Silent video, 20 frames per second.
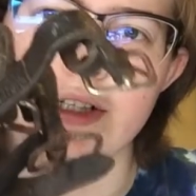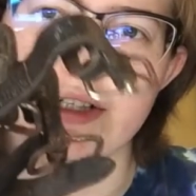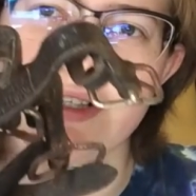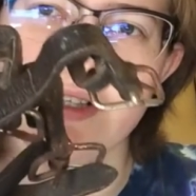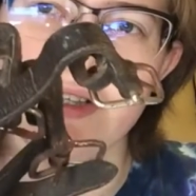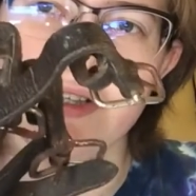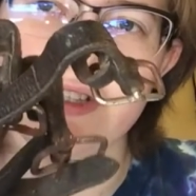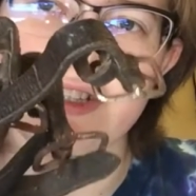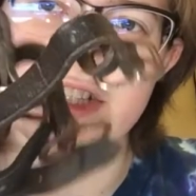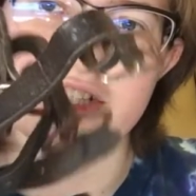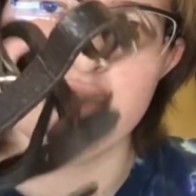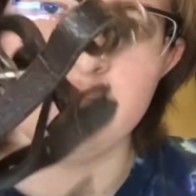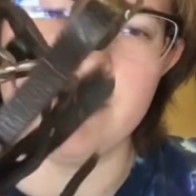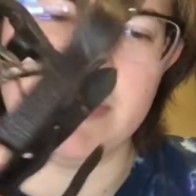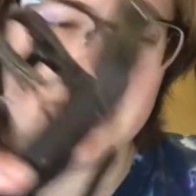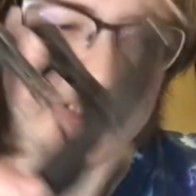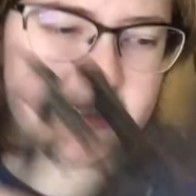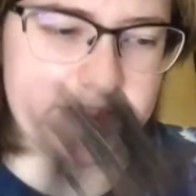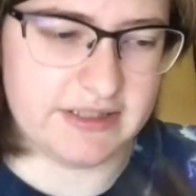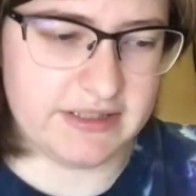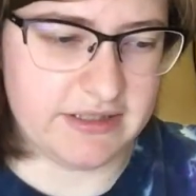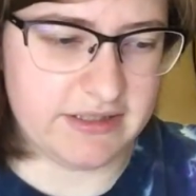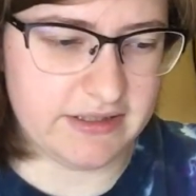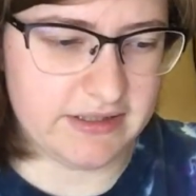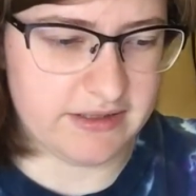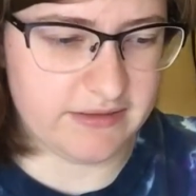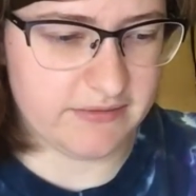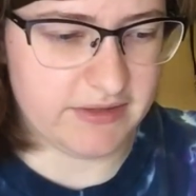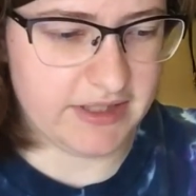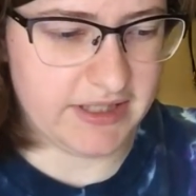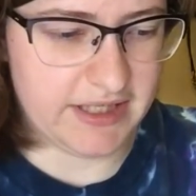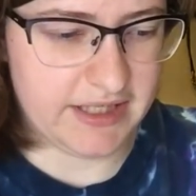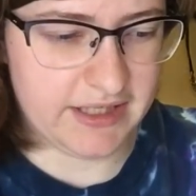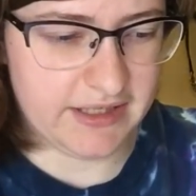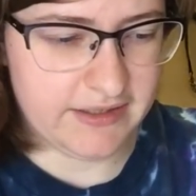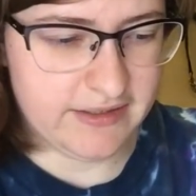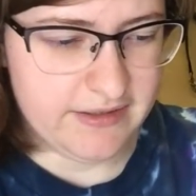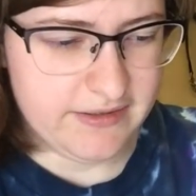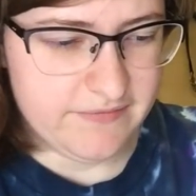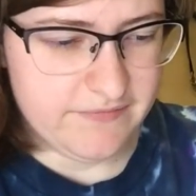under the chin pieces and
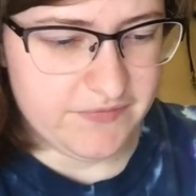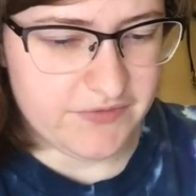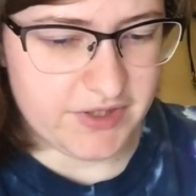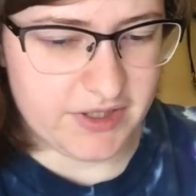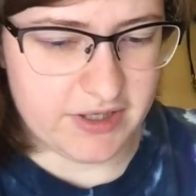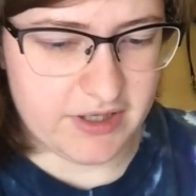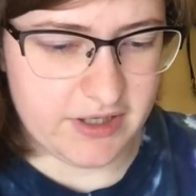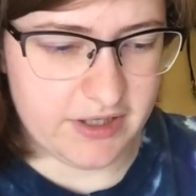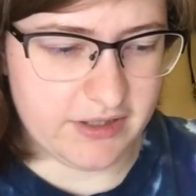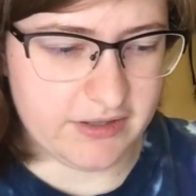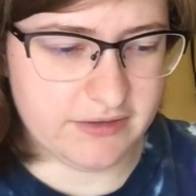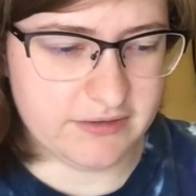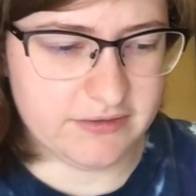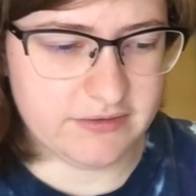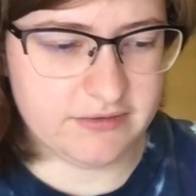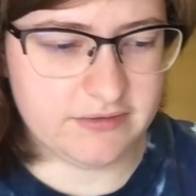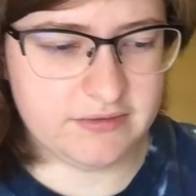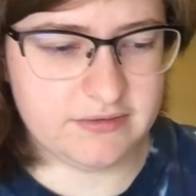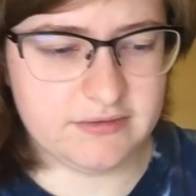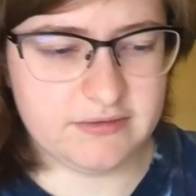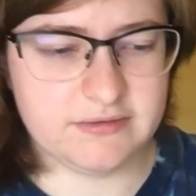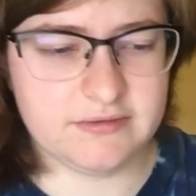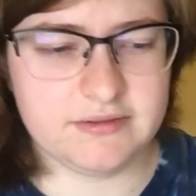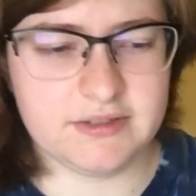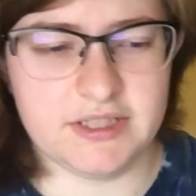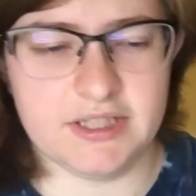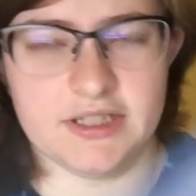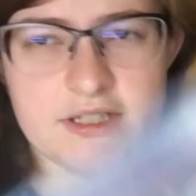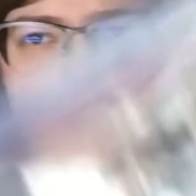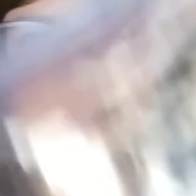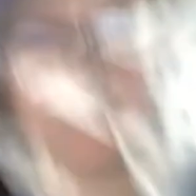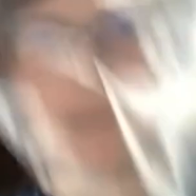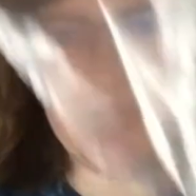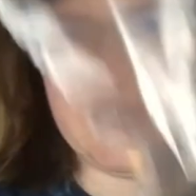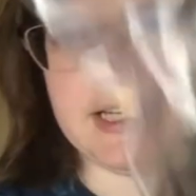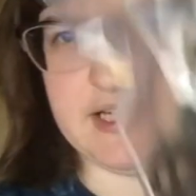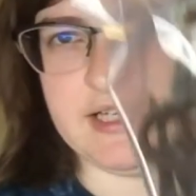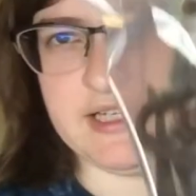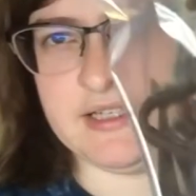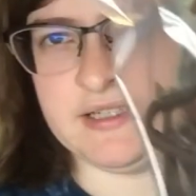whatnot are all here in a
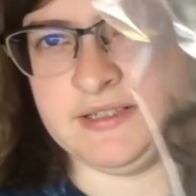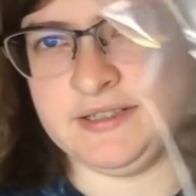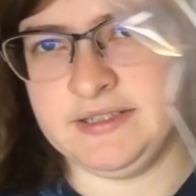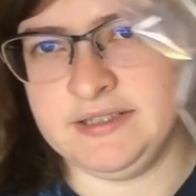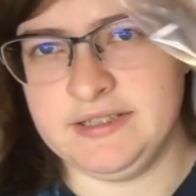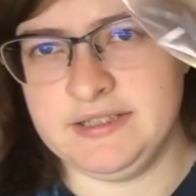baggie.